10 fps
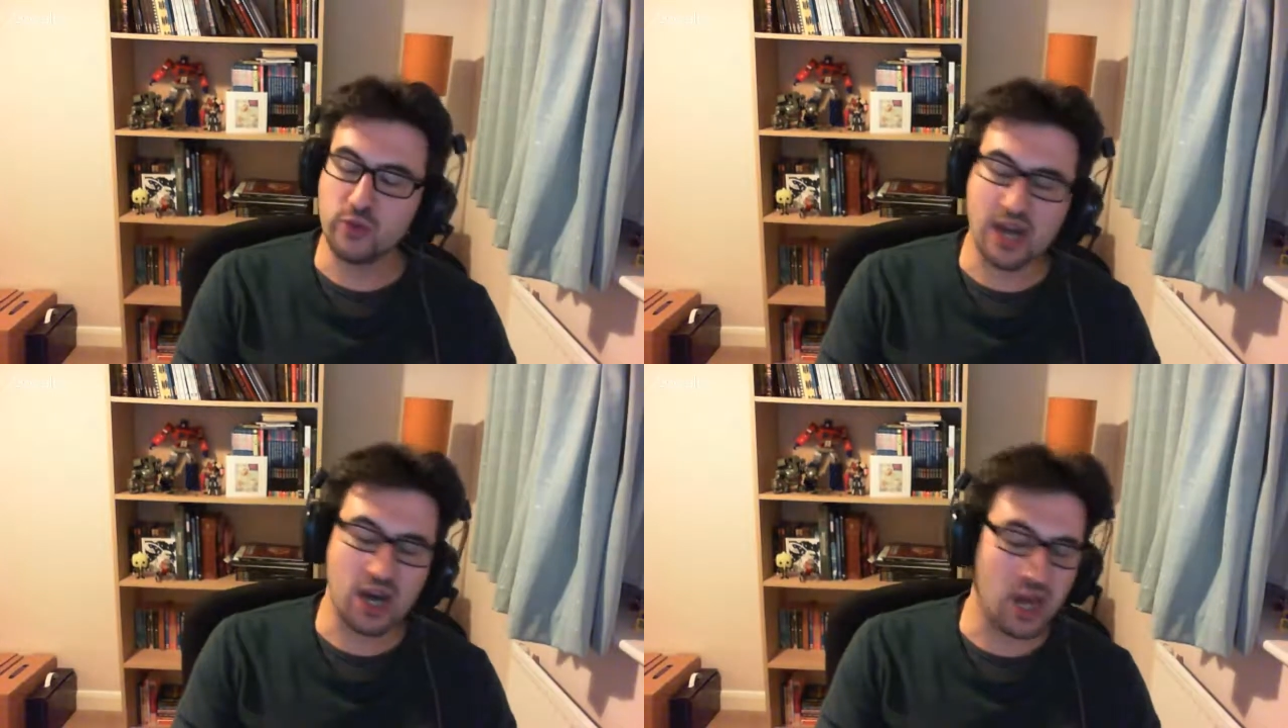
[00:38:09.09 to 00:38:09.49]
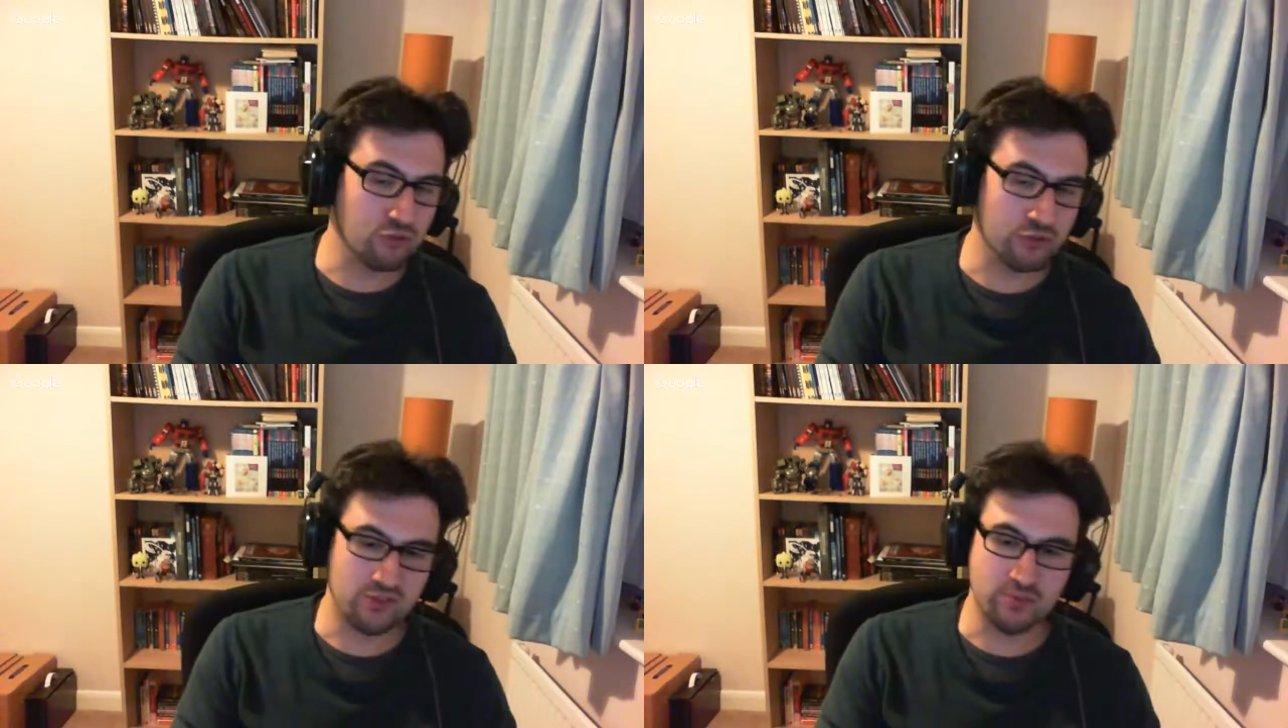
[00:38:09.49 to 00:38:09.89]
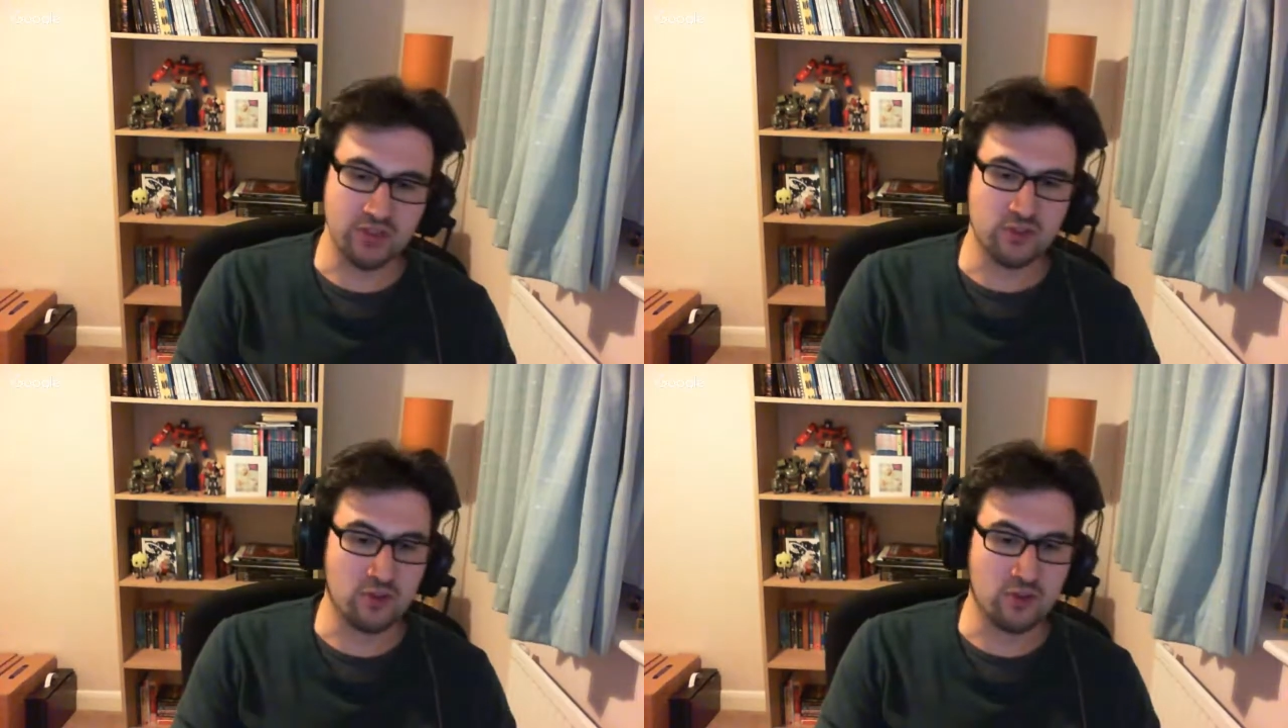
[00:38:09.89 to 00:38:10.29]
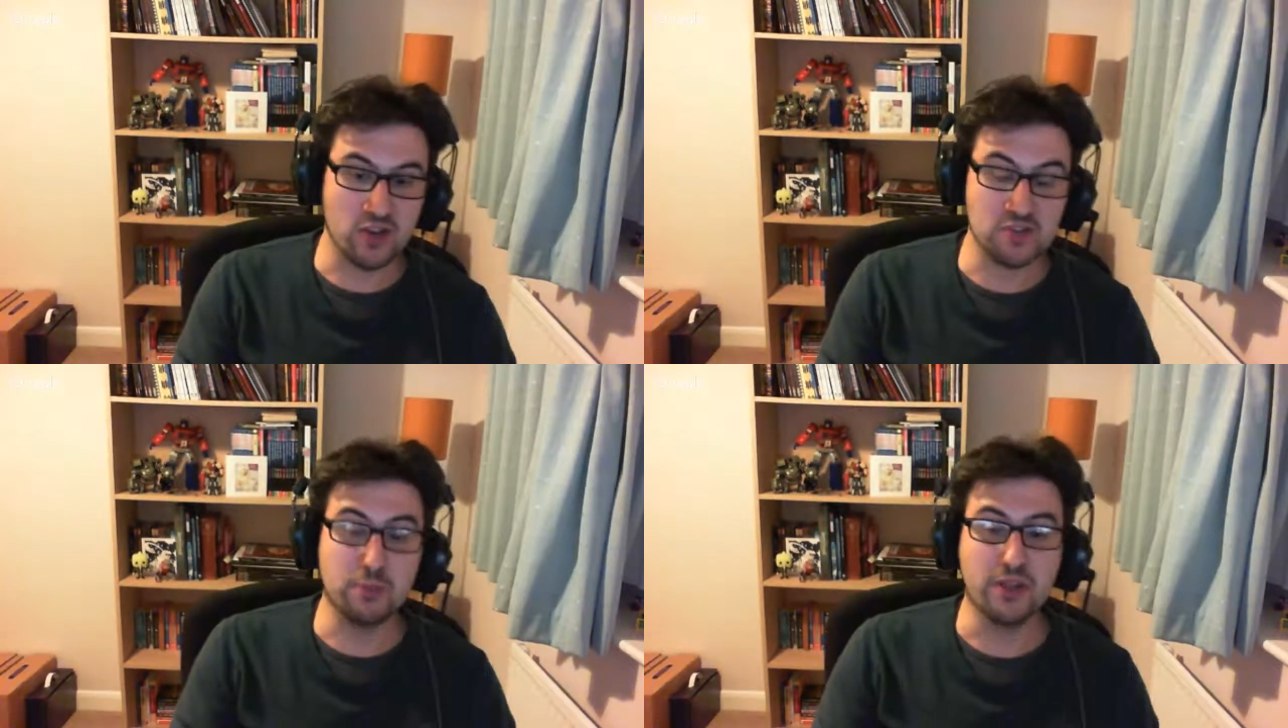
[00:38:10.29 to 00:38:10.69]
you'll get 100 different bits of
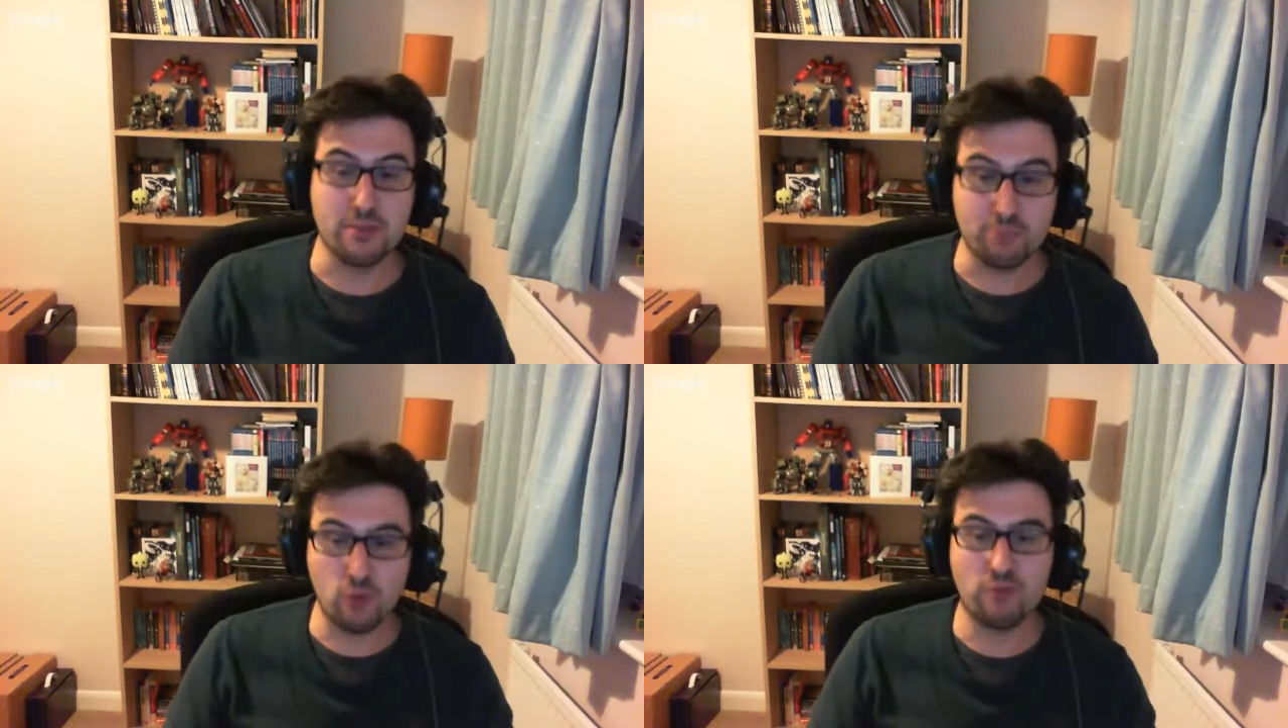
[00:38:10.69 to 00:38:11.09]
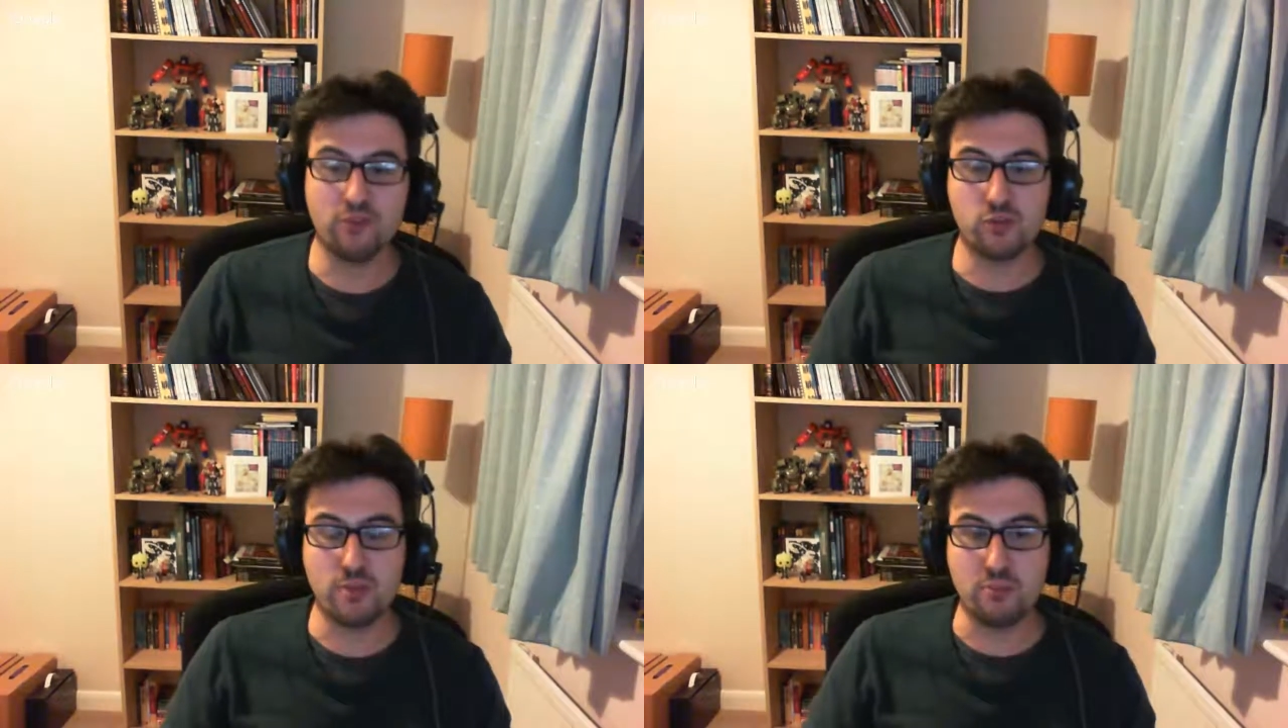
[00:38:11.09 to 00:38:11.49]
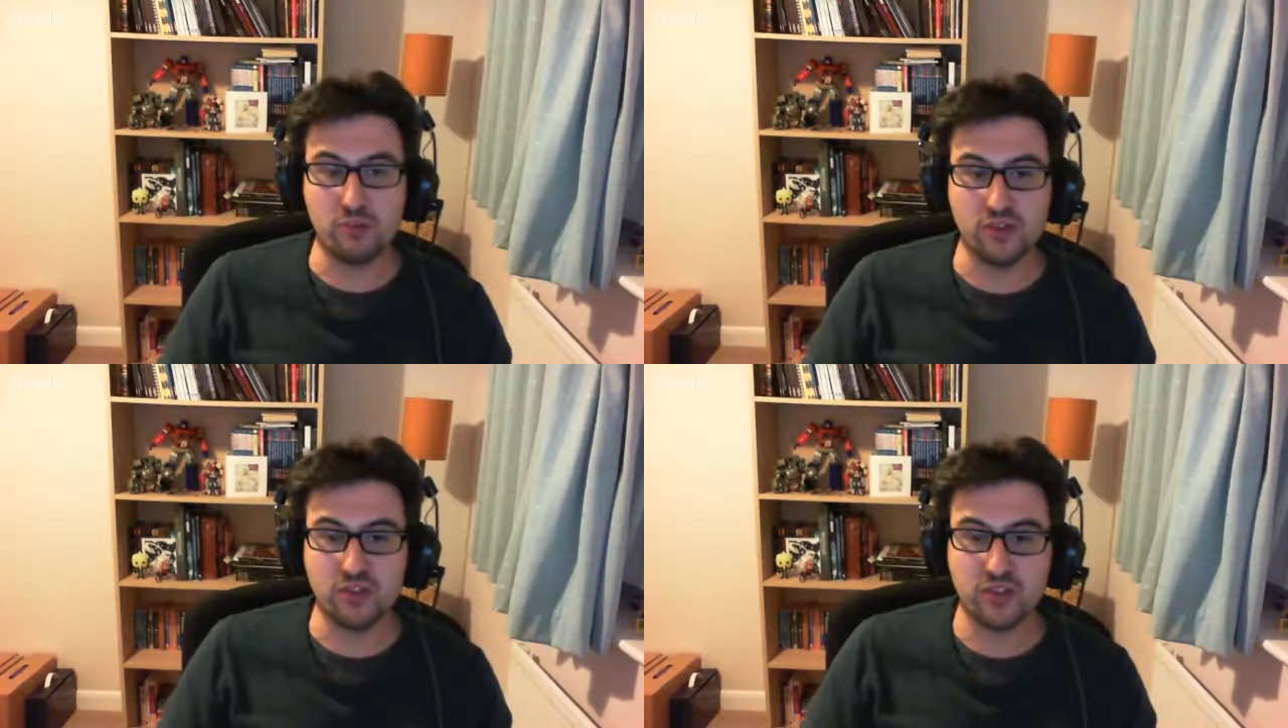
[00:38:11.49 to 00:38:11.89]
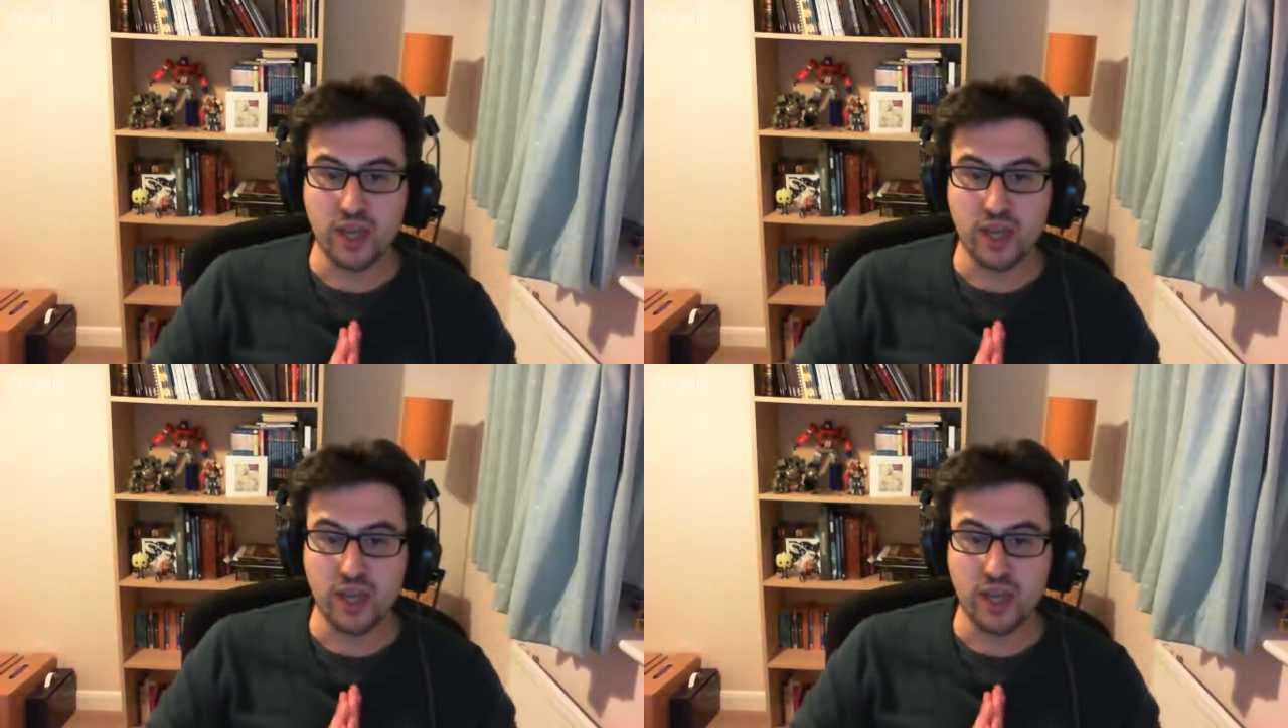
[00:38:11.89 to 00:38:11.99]
advice. But the important thing to remember is